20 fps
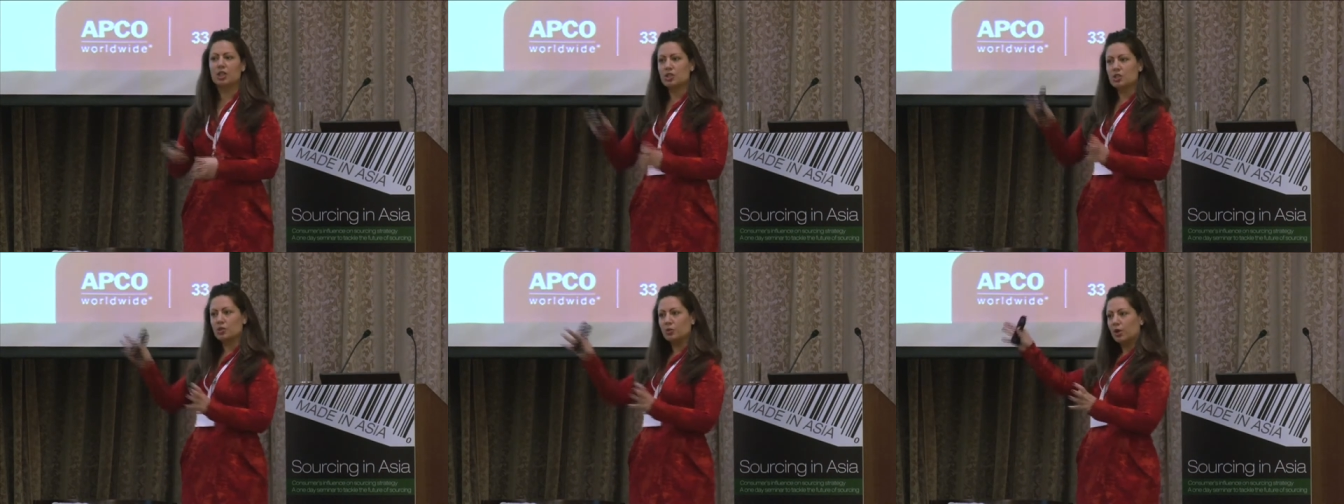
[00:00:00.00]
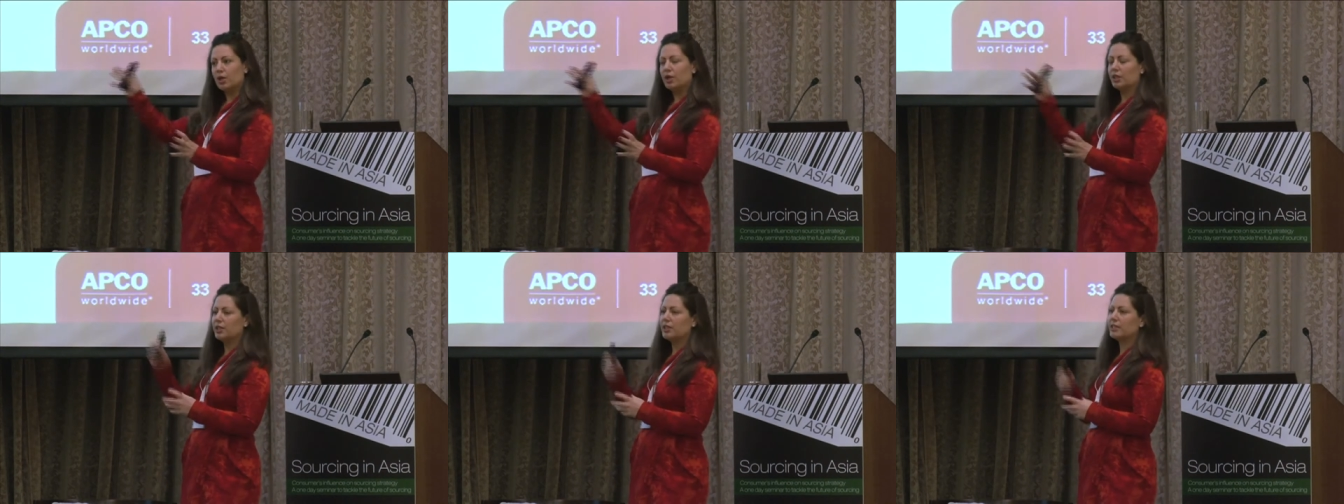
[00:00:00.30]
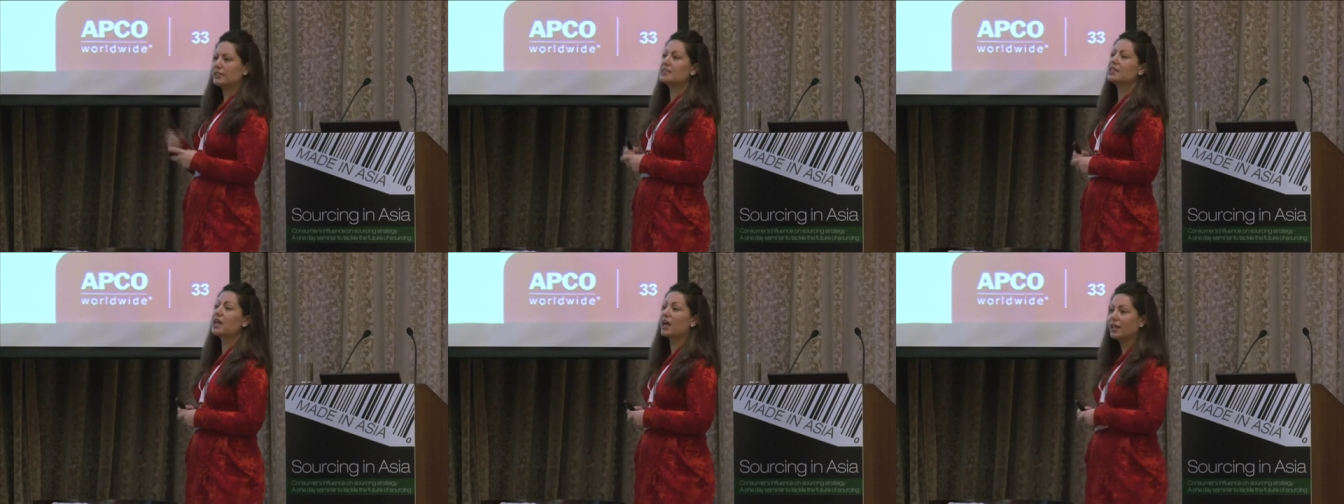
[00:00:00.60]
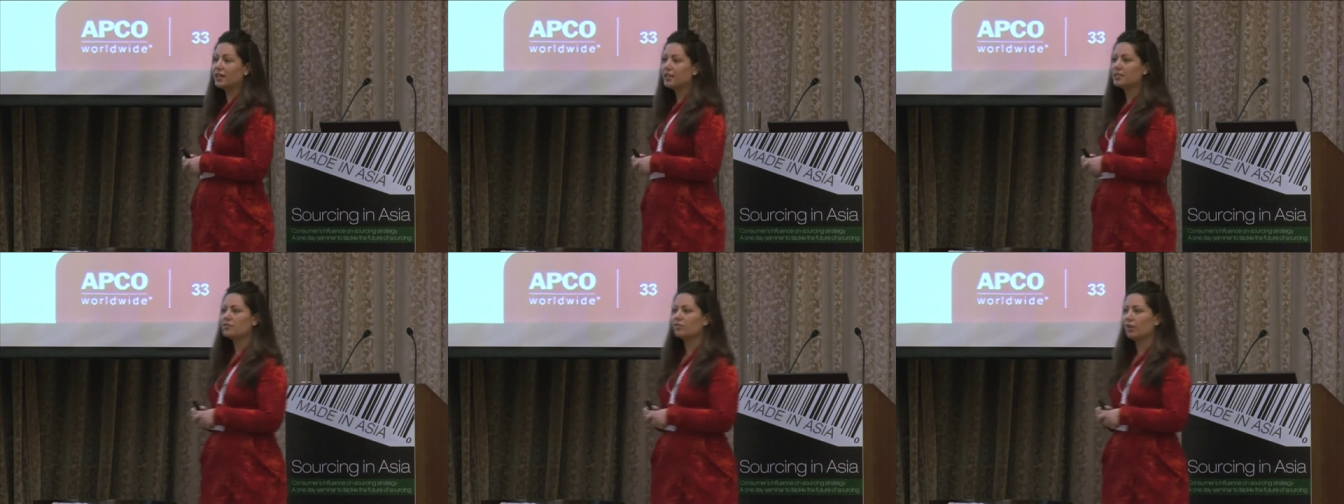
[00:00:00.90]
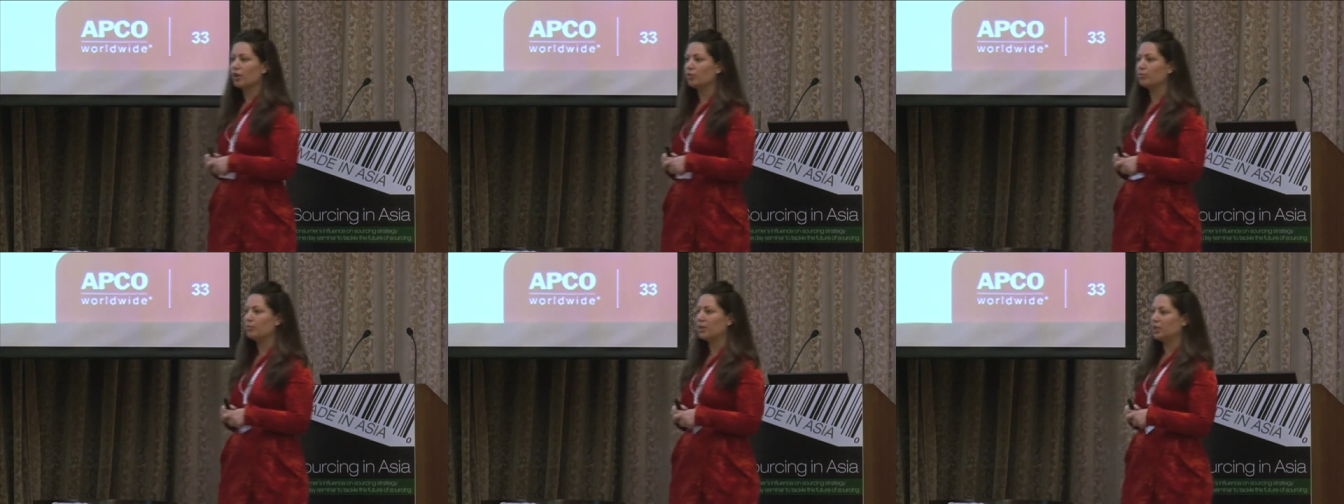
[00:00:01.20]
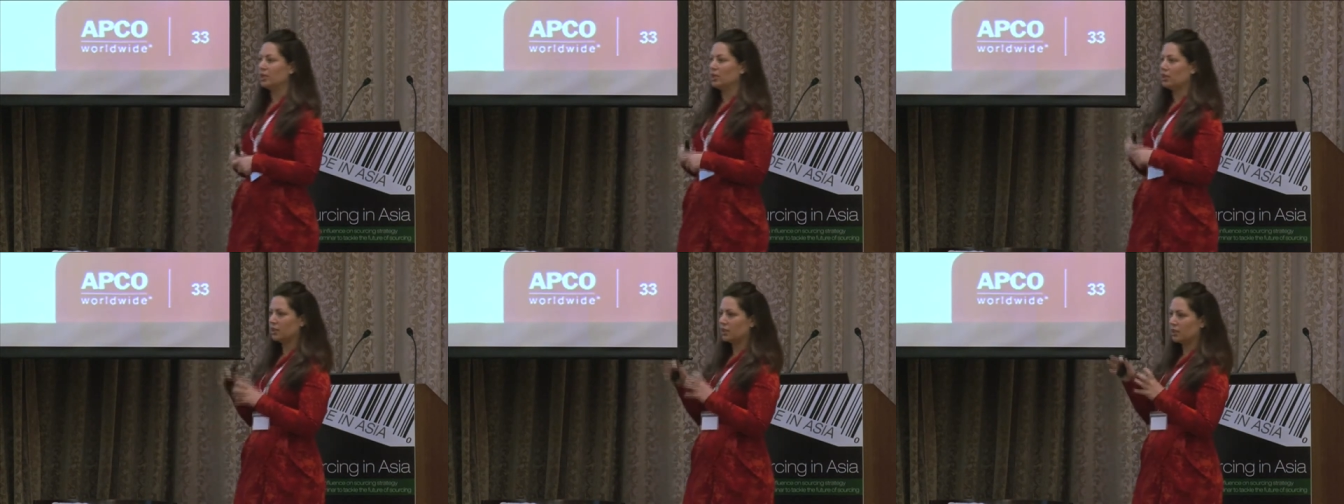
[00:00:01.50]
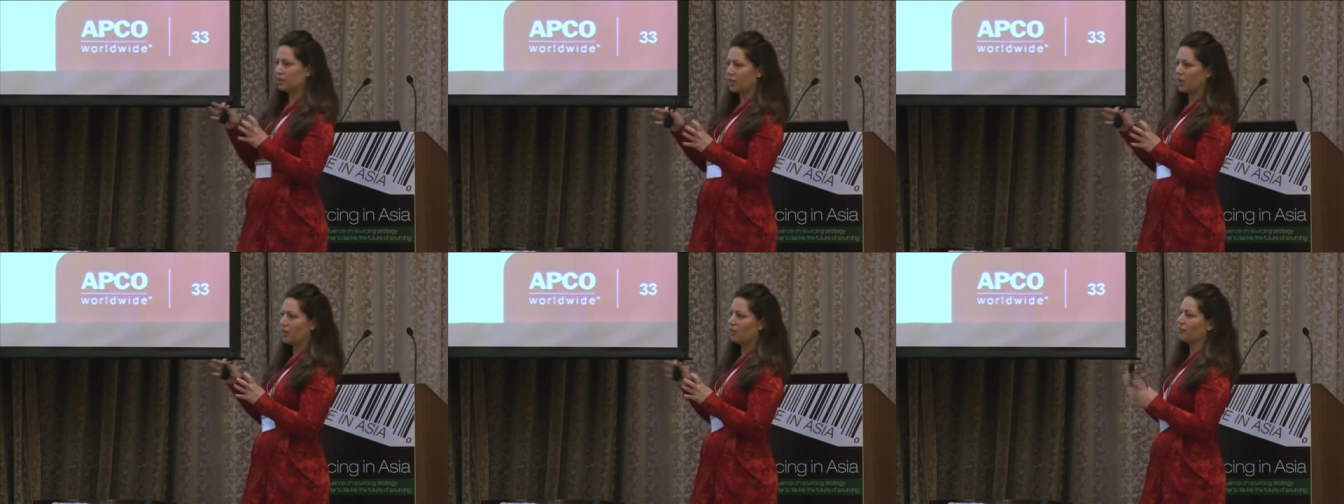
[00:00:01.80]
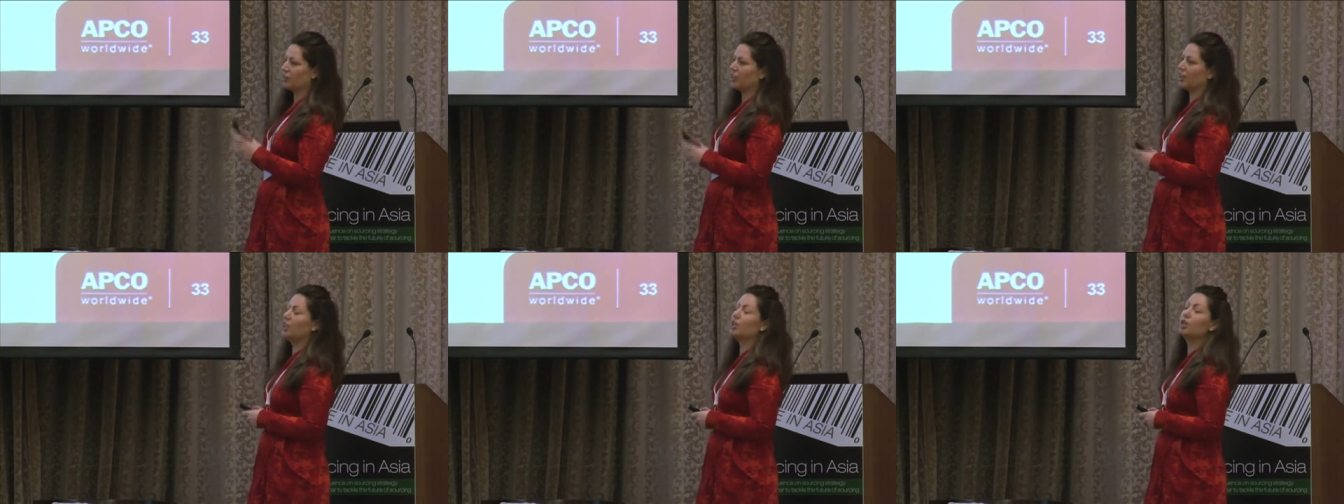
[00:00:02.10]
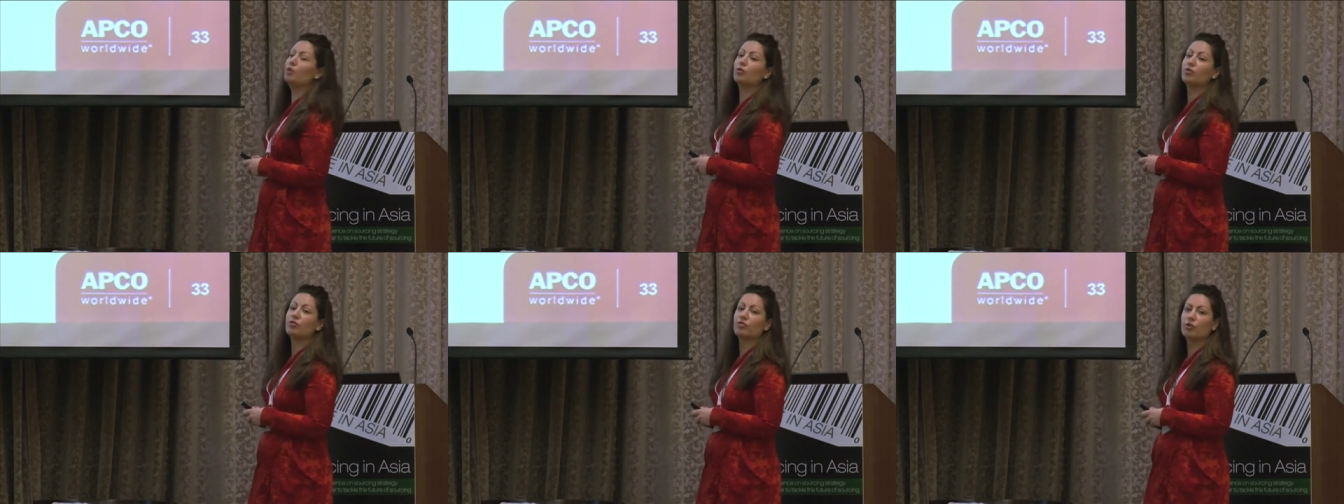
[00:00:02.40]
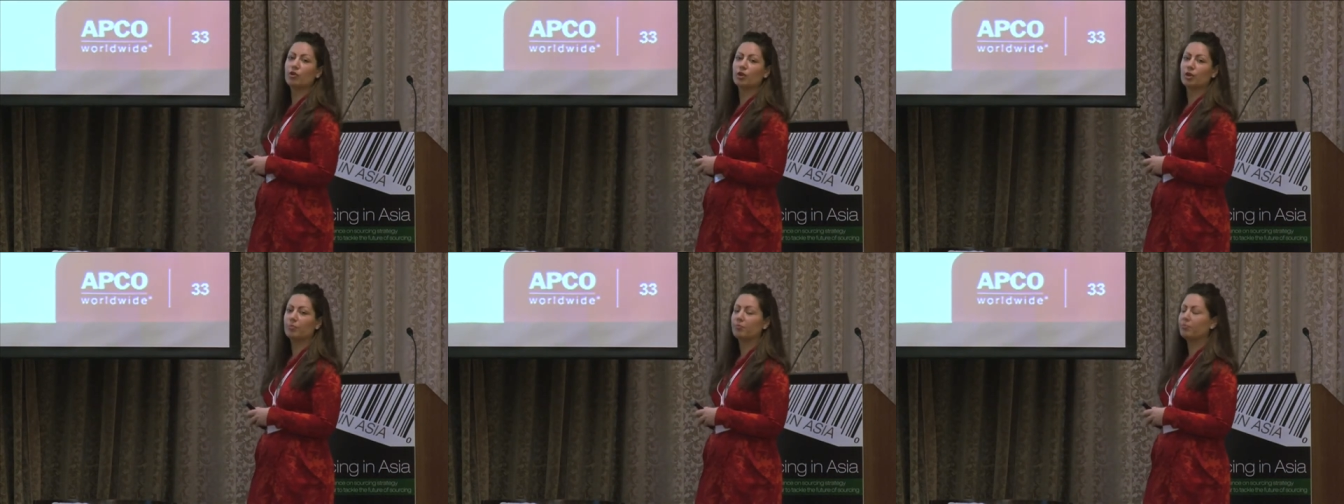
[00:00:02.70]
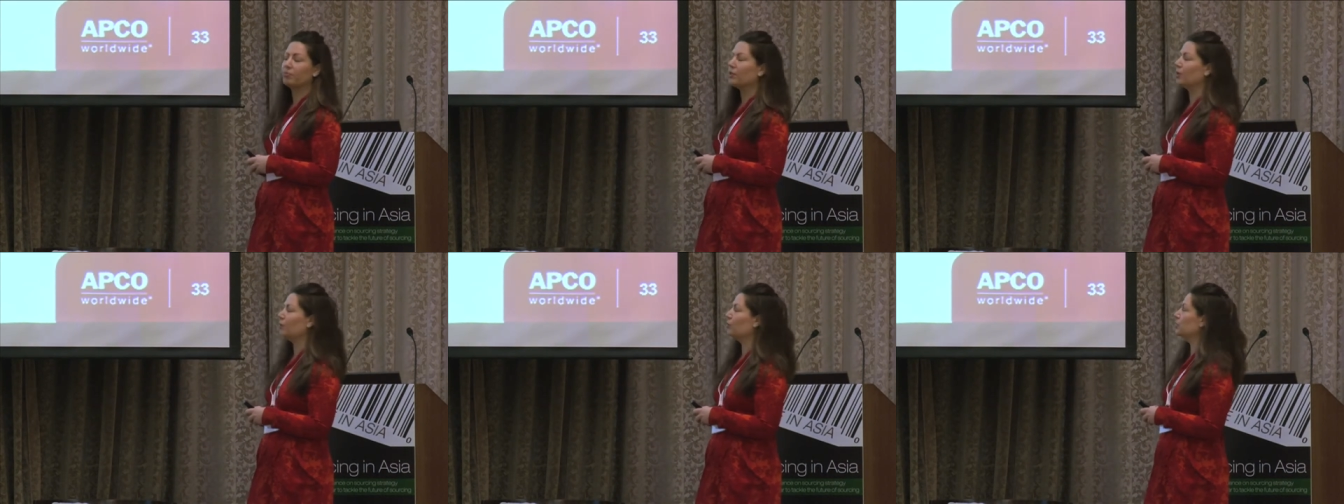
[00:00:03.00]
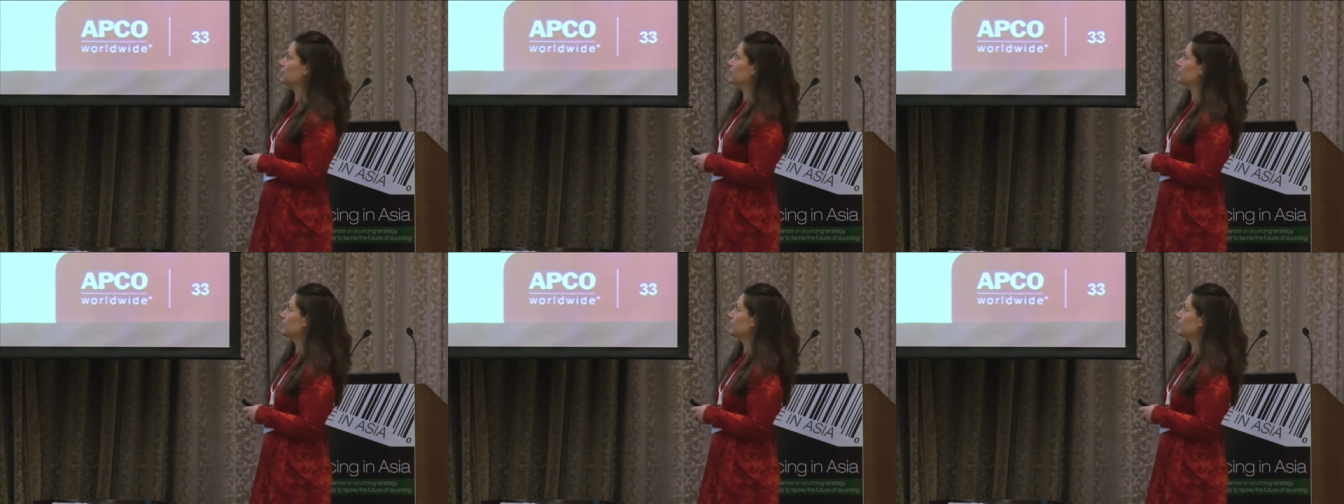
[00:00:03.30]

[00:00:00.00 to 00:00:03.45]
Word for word: So uh, exciting development, a, a kind of a key reform that we'll